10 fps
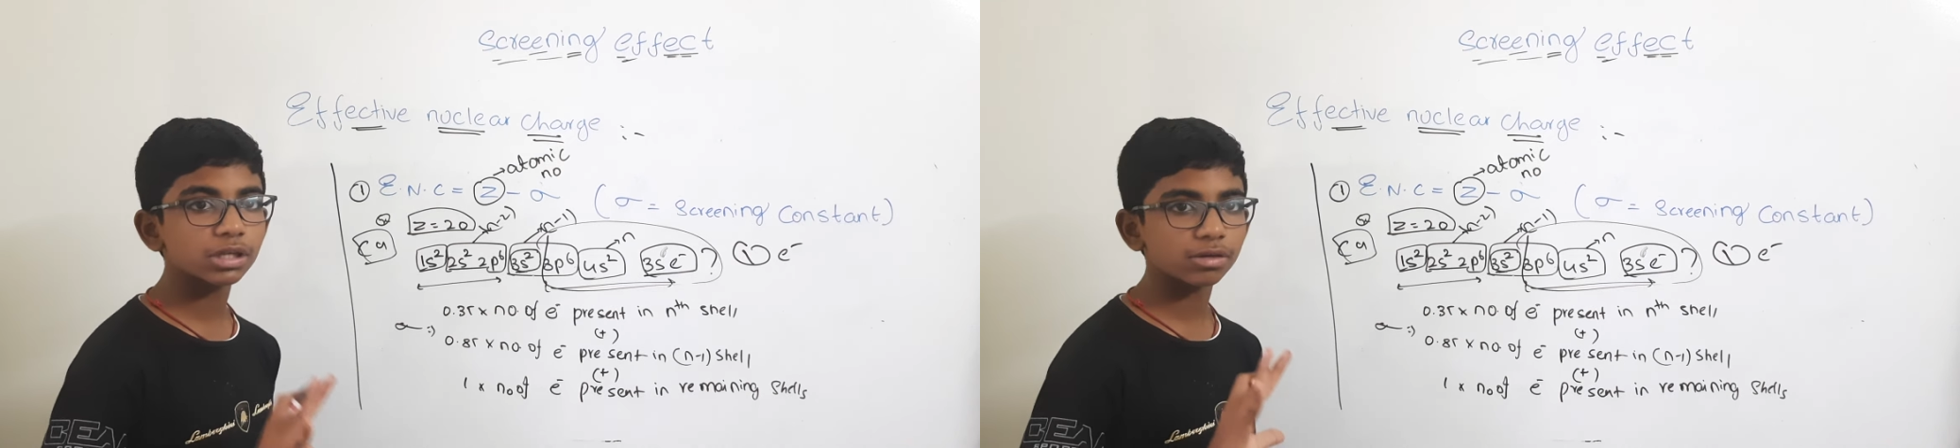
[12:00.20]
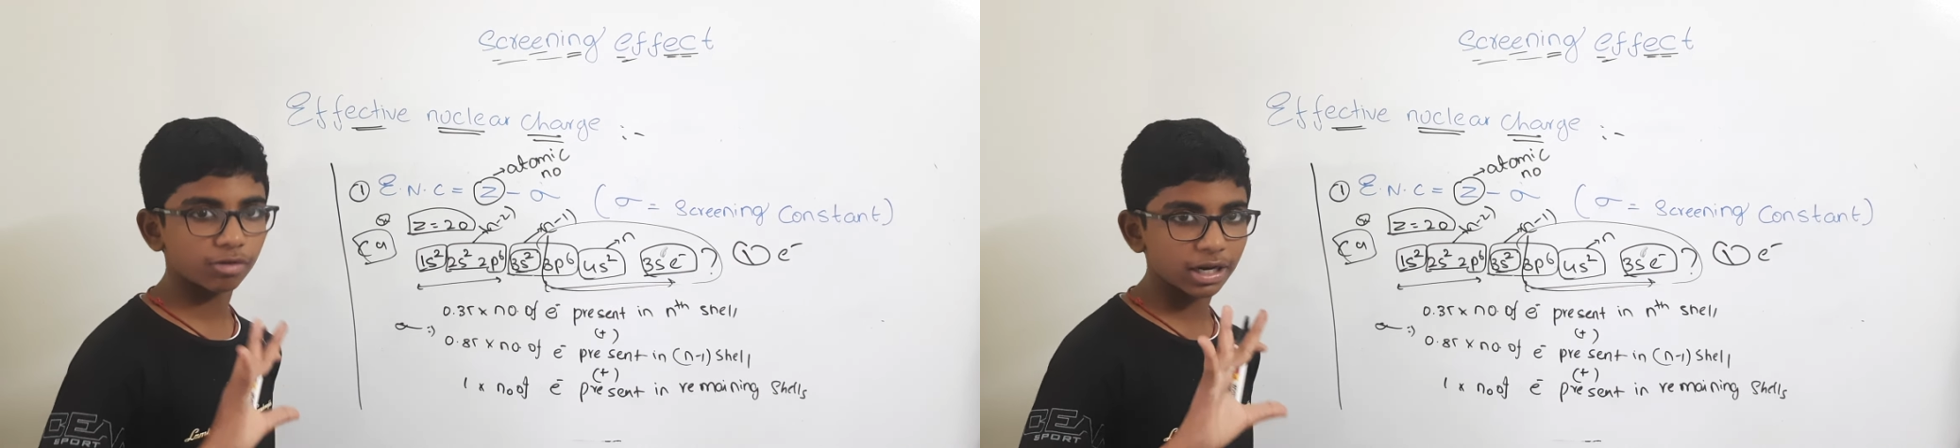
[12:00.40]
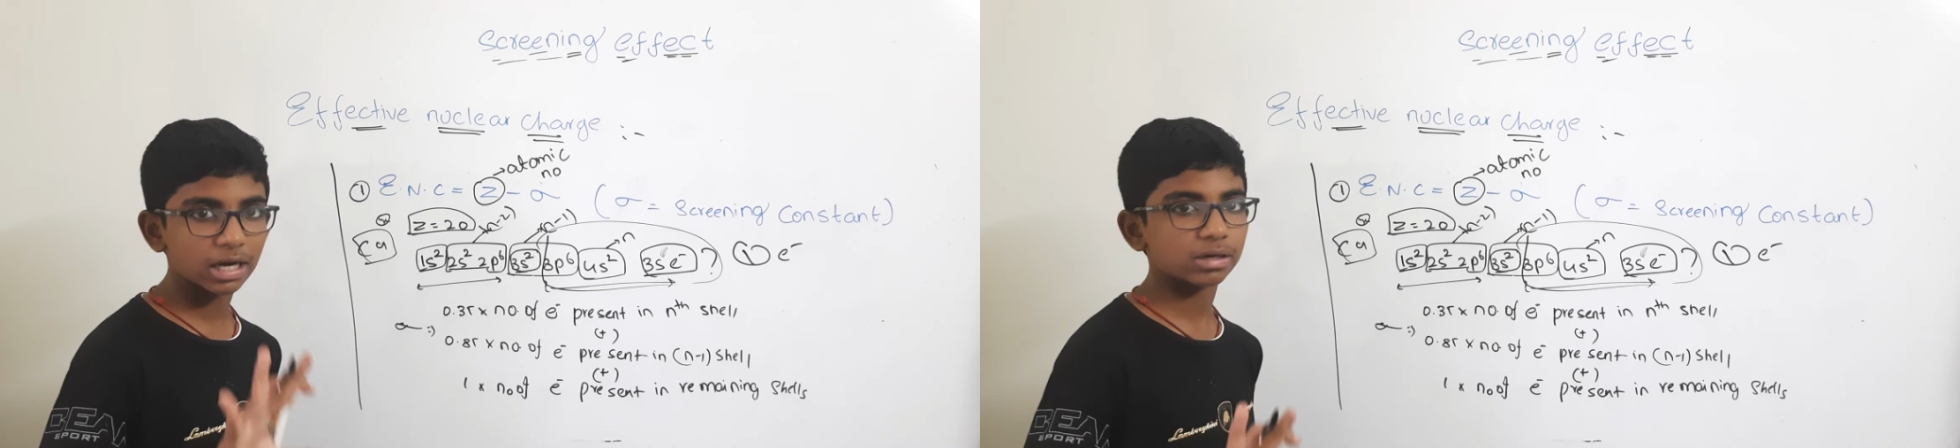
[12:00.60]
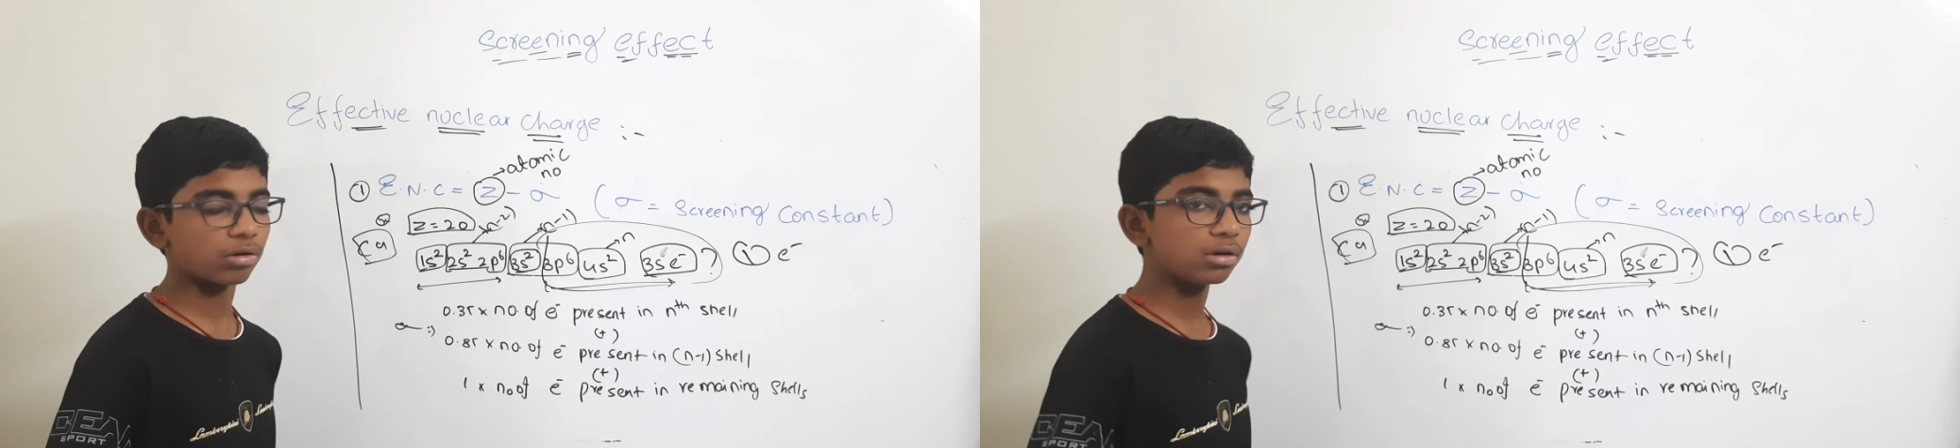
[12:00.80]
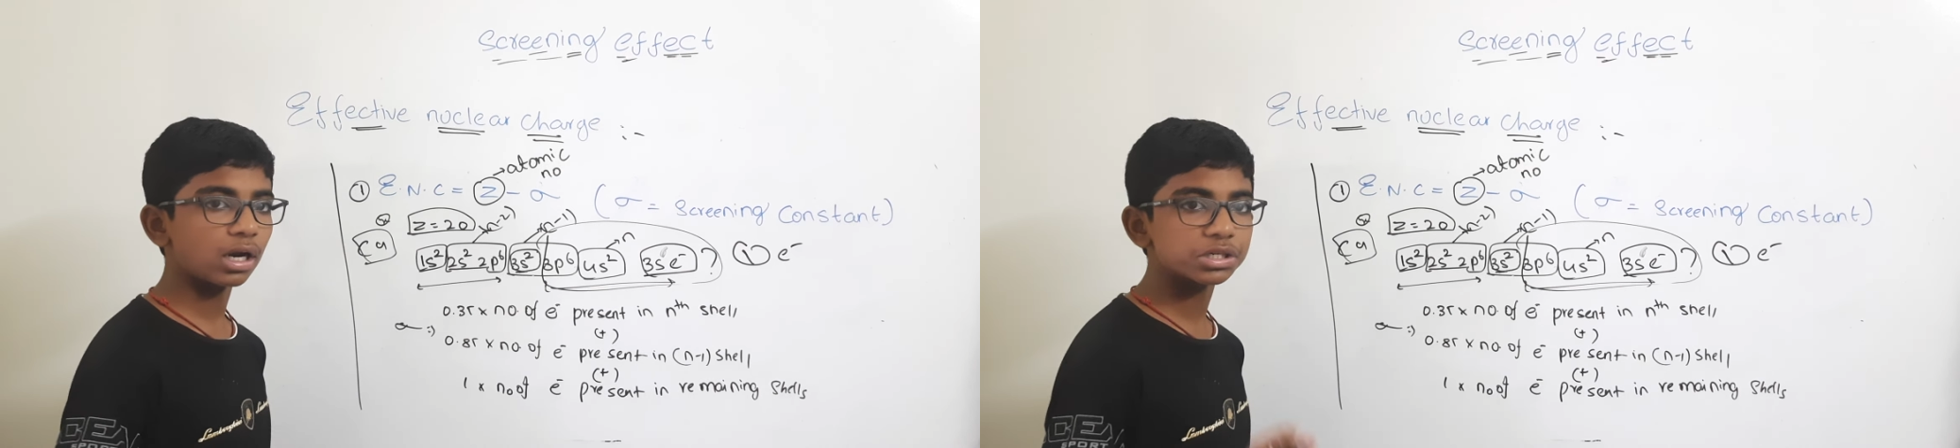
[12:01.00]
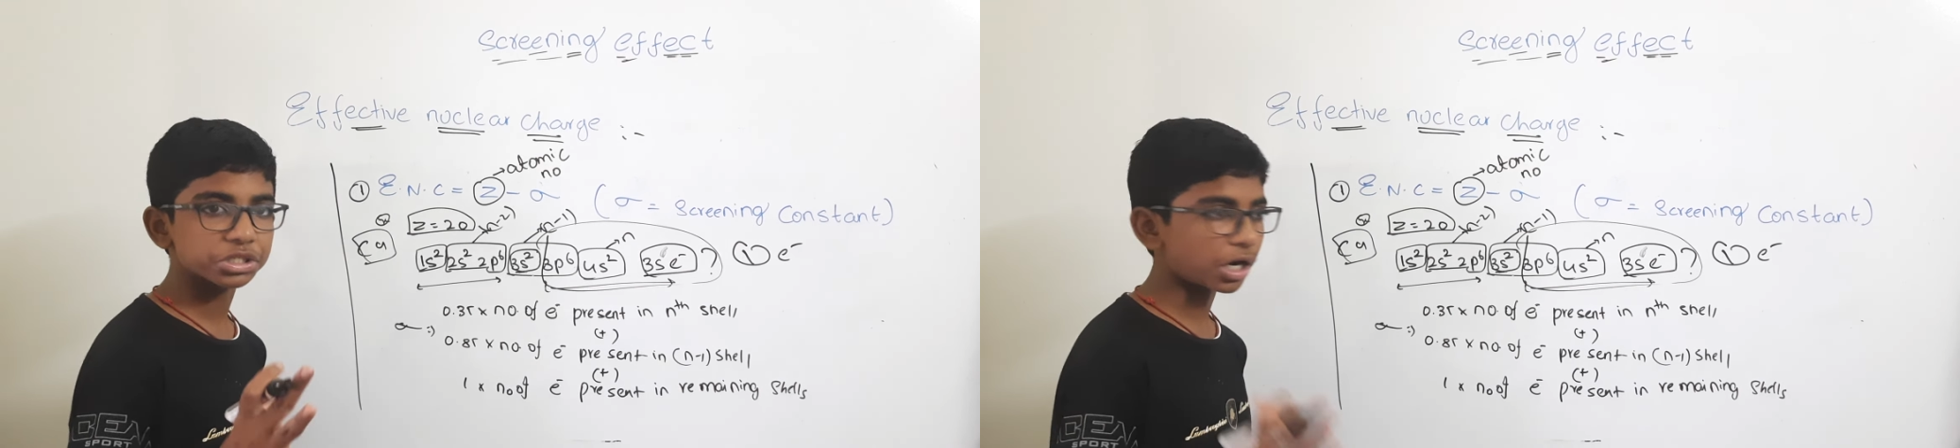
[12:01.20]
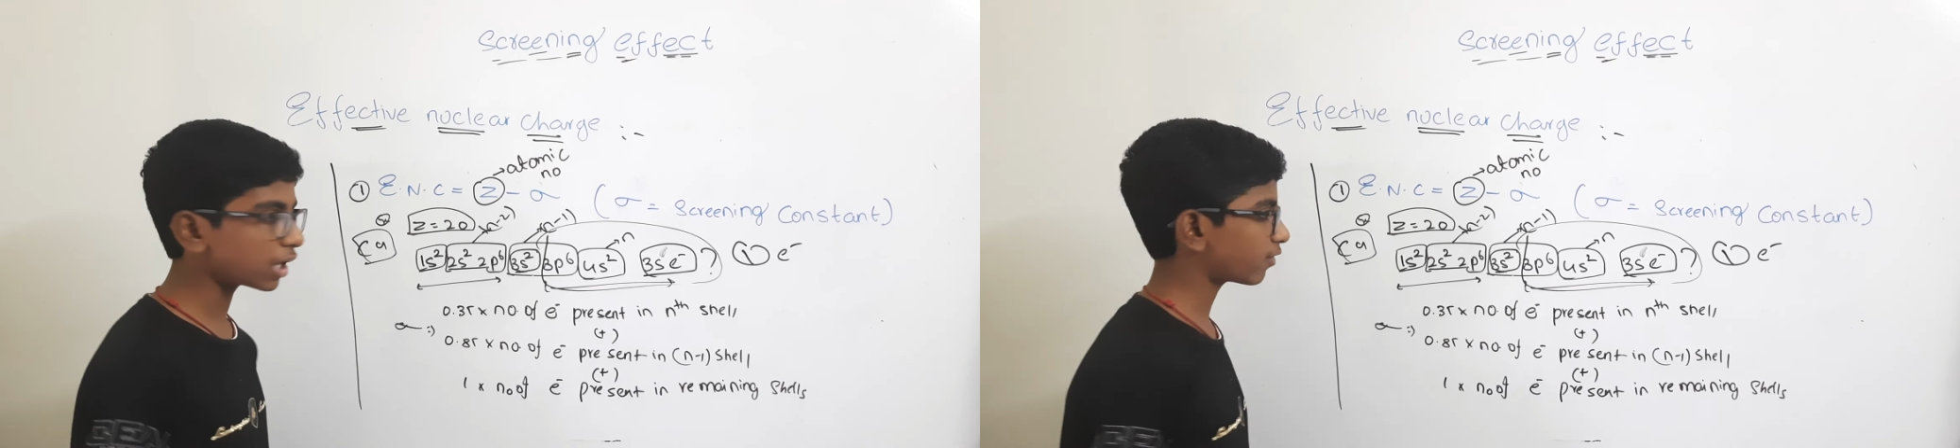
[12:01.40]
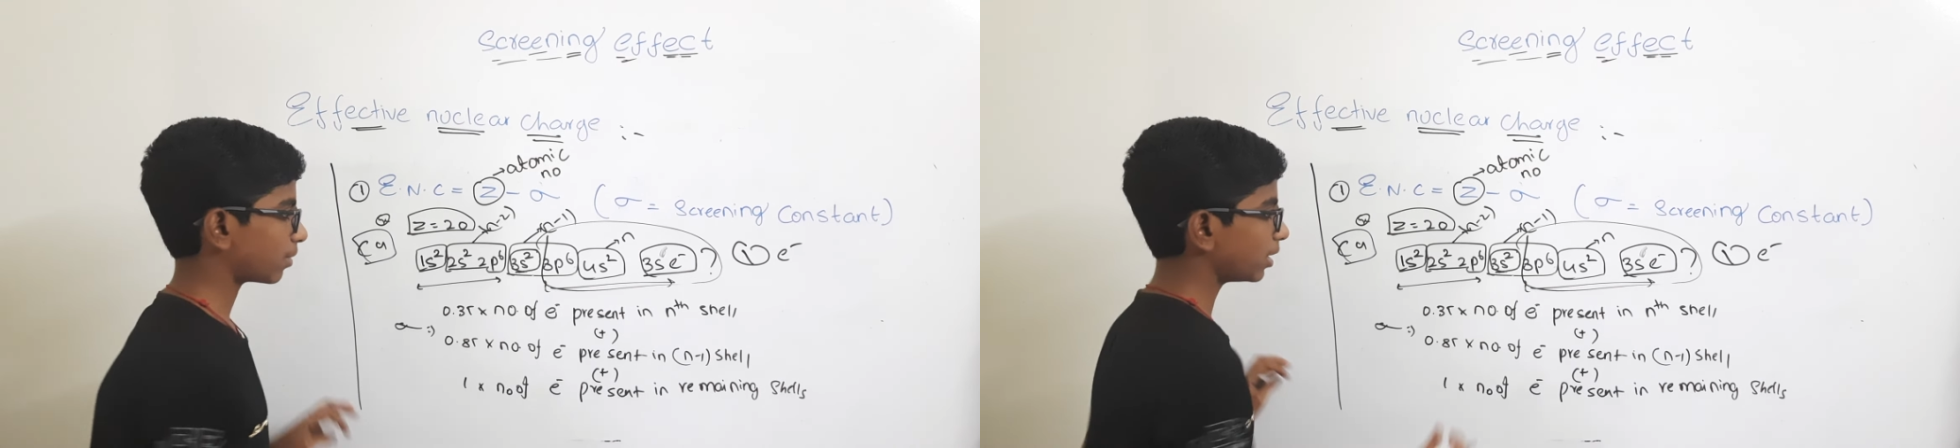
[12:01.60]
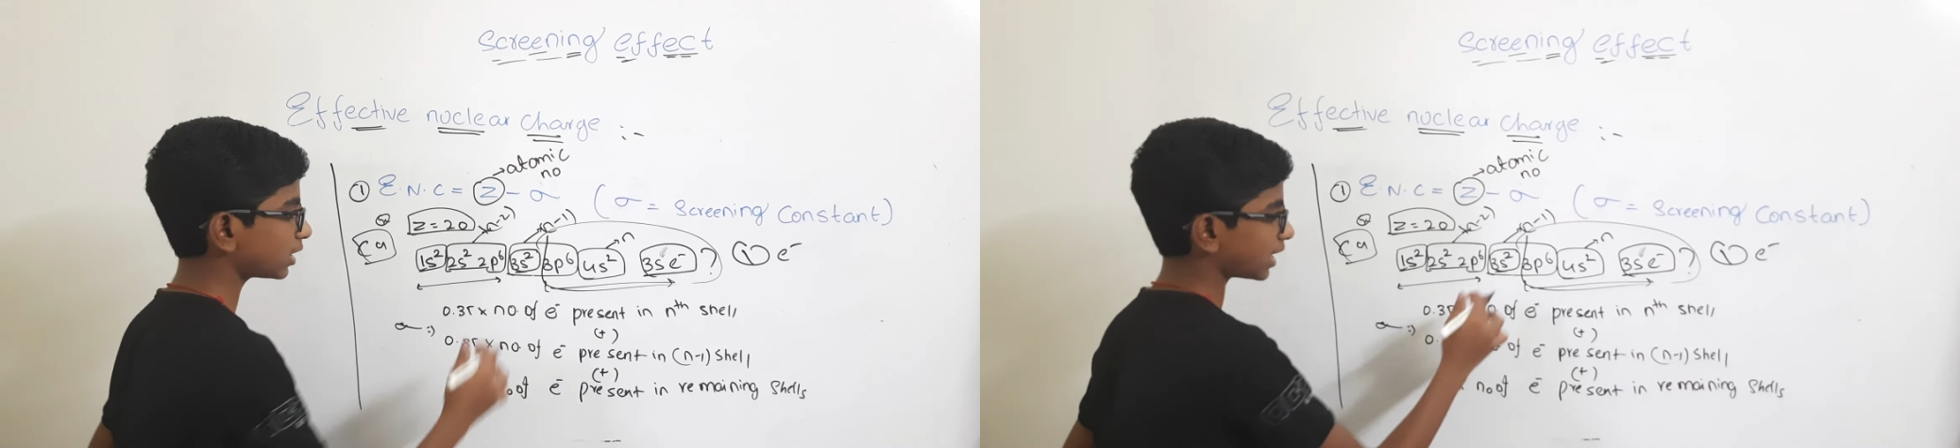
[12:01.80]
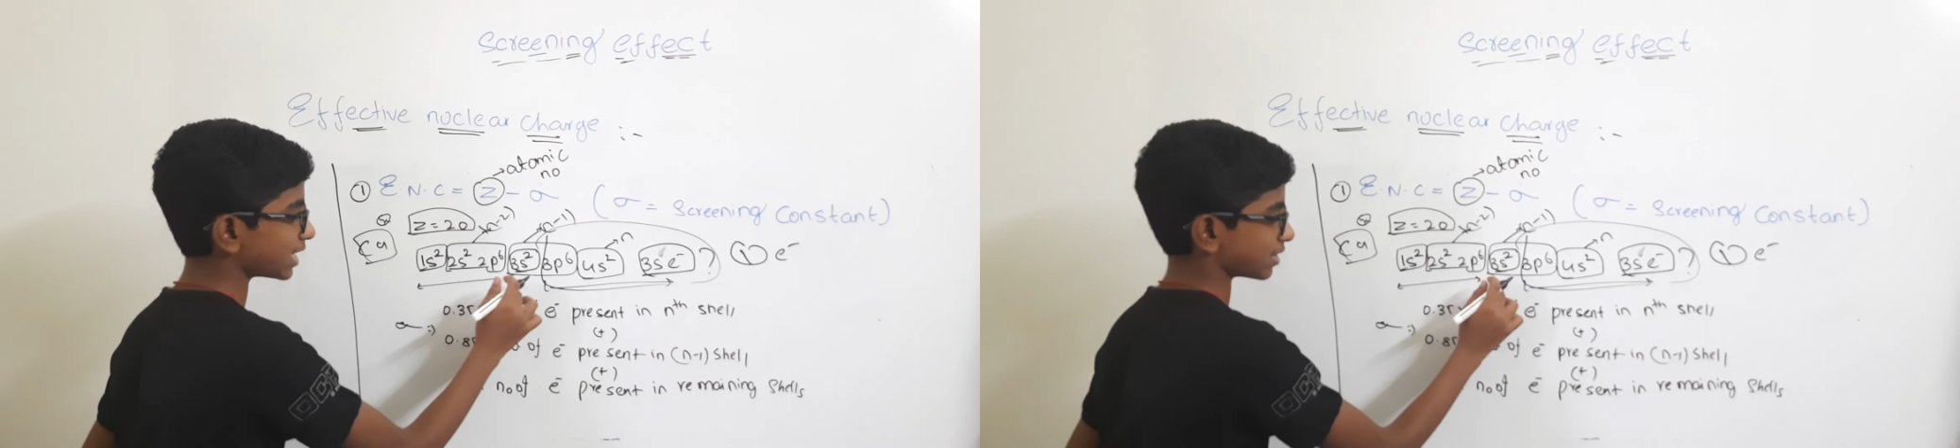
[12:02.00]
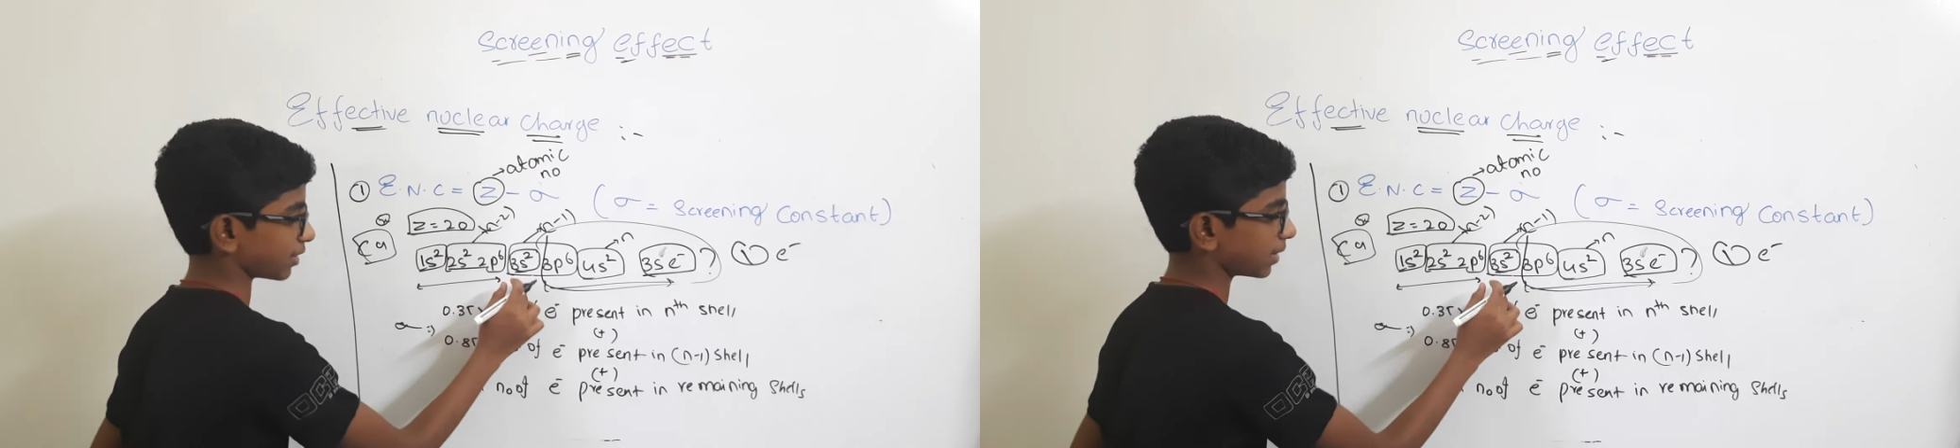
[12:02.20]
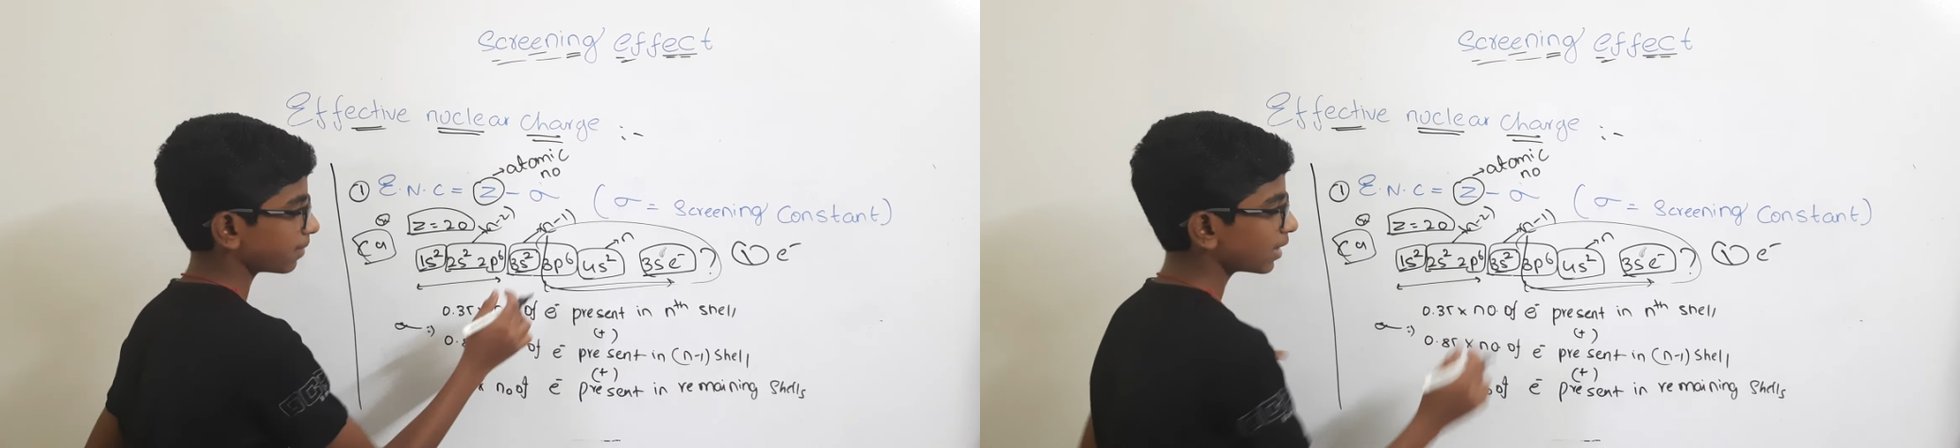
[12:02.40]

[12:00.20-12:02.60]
that 1 electron and starting from the 3s1.